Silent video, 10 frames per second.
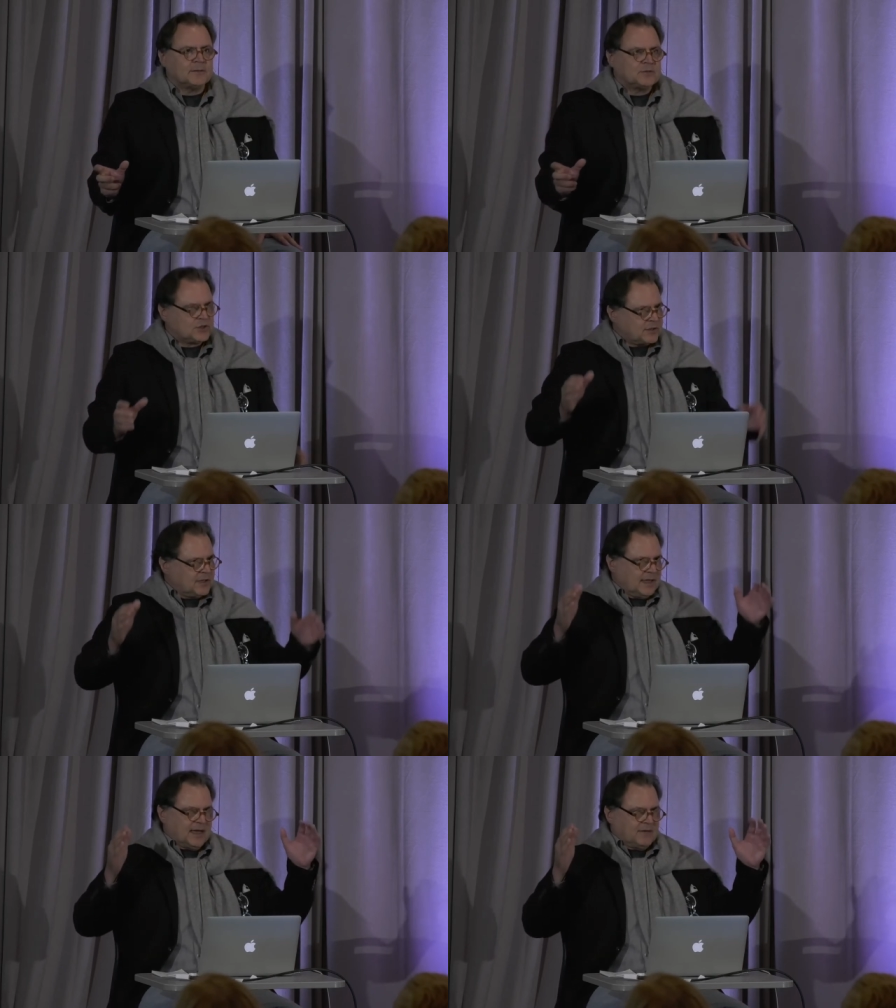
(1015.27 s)
which are
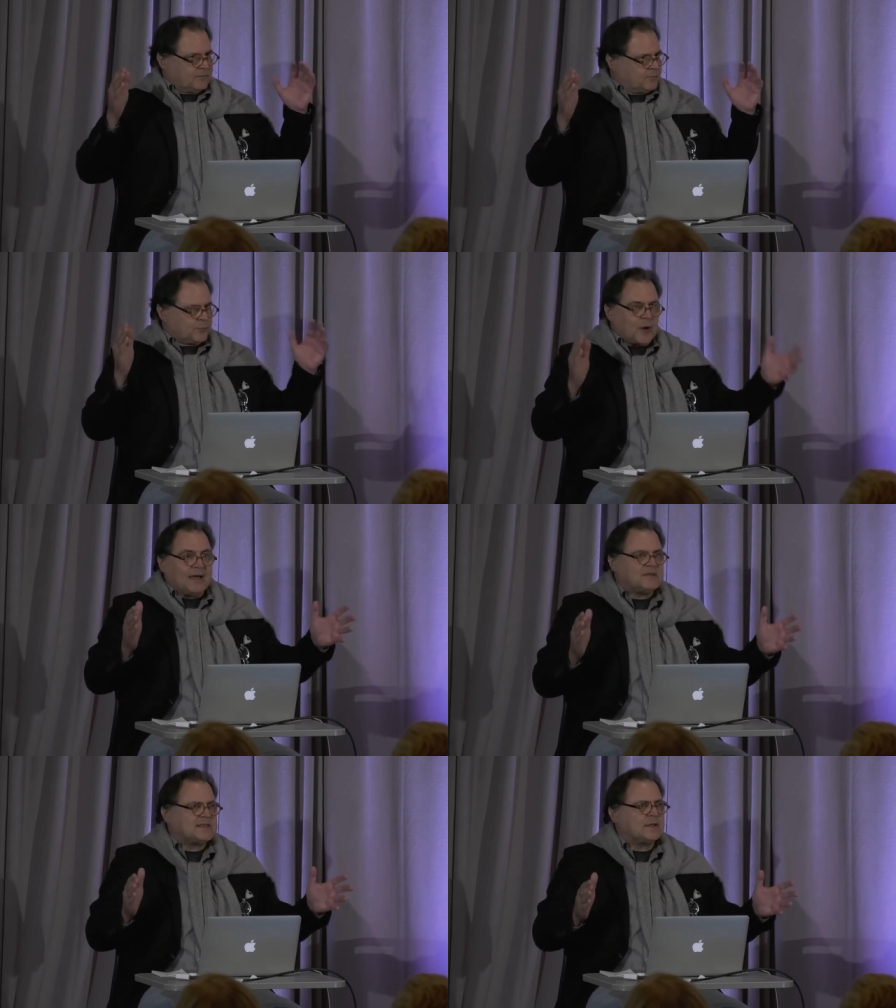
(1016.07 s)
the kind of
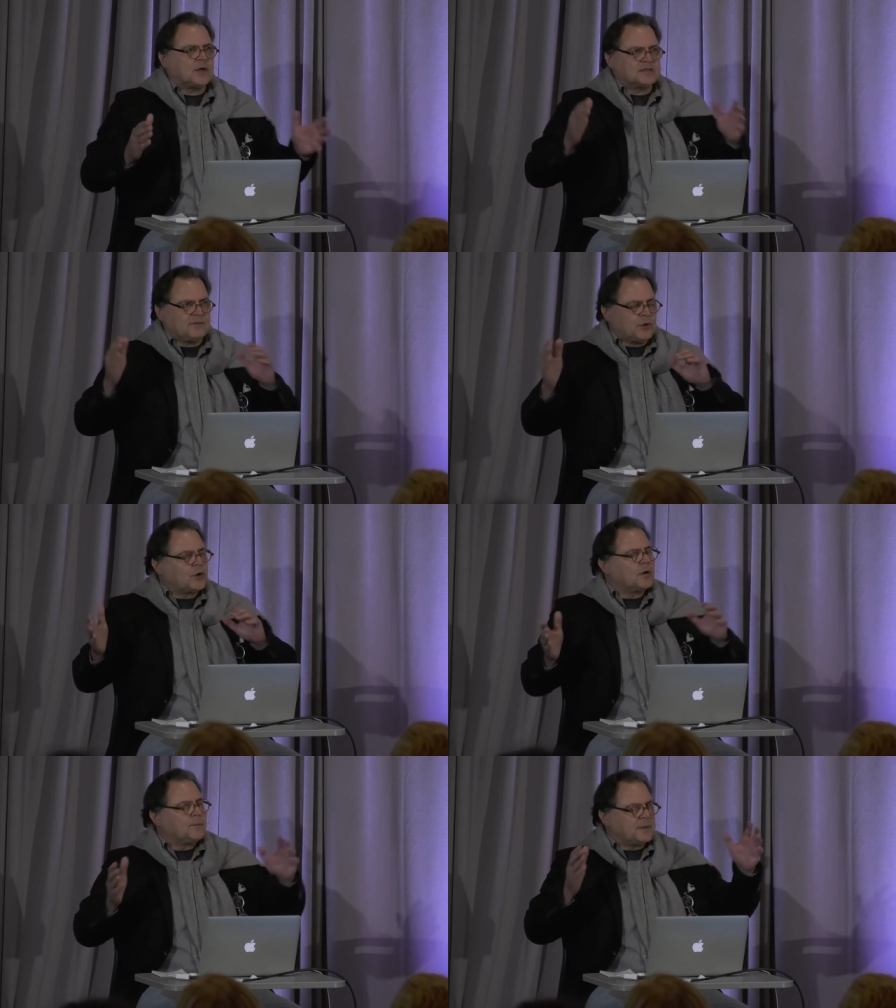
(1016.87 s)
privacy laws of
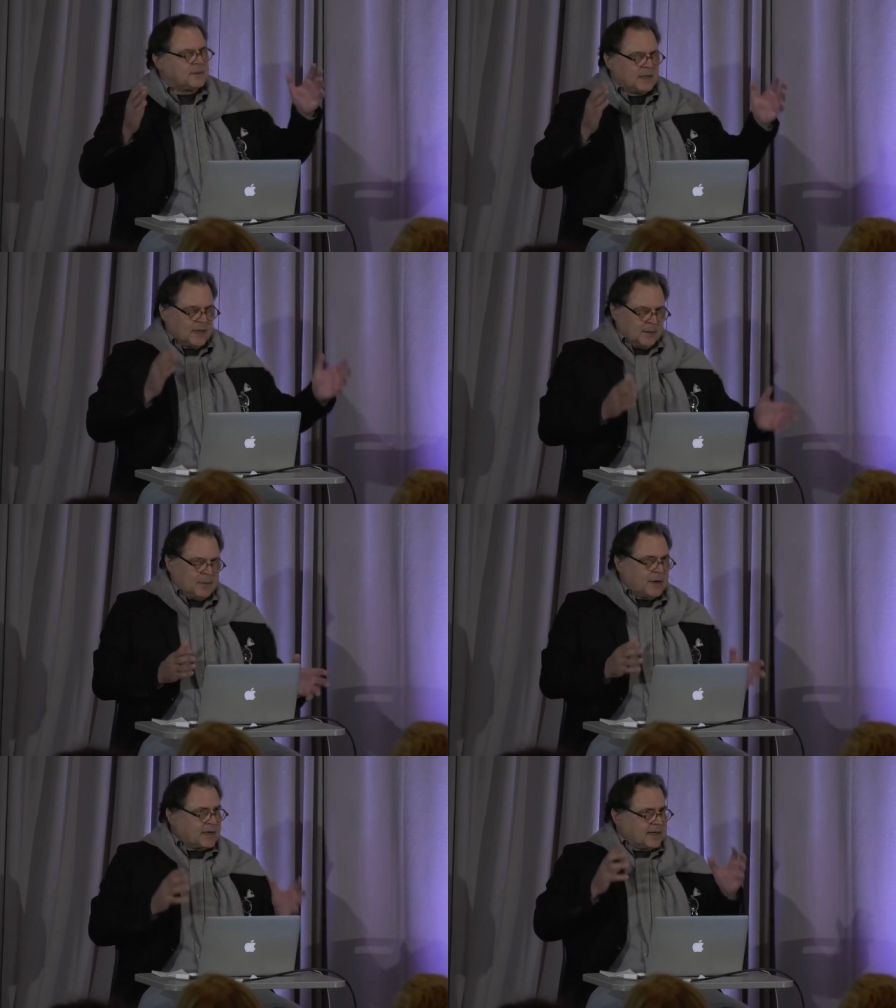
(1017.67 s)
Europe and
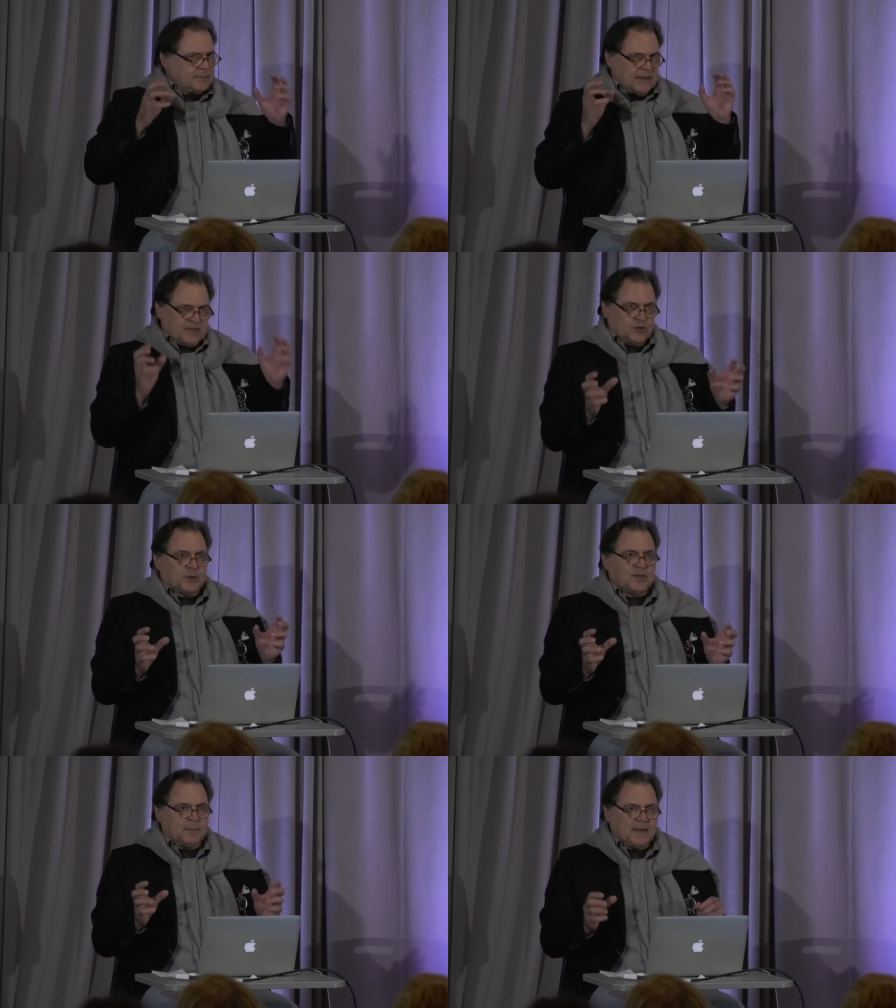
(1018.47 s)
America, and make
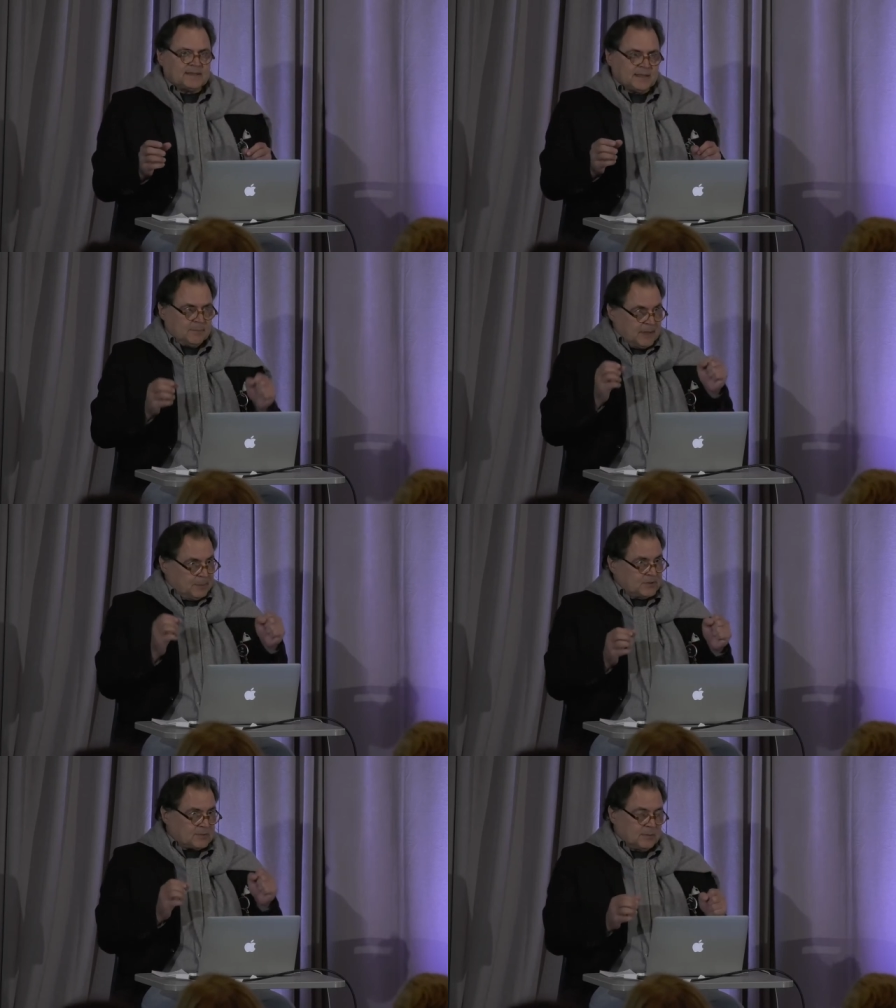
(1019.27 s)
sure that basically
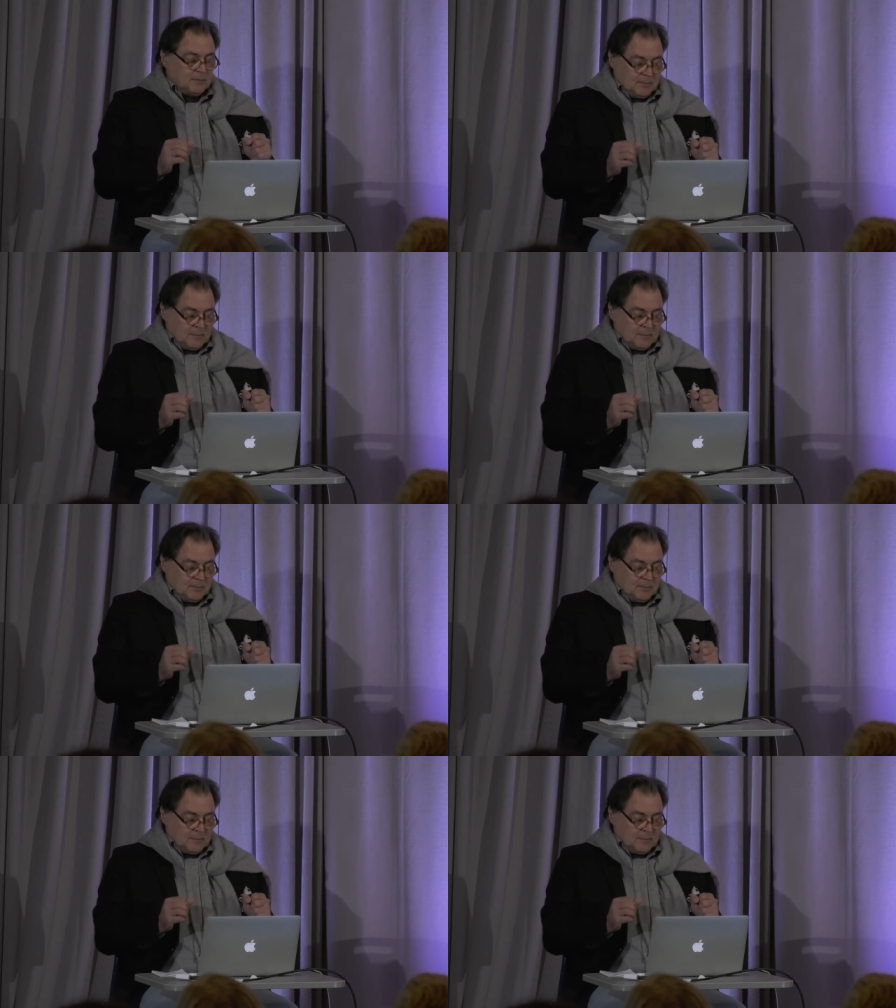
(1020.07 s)
people's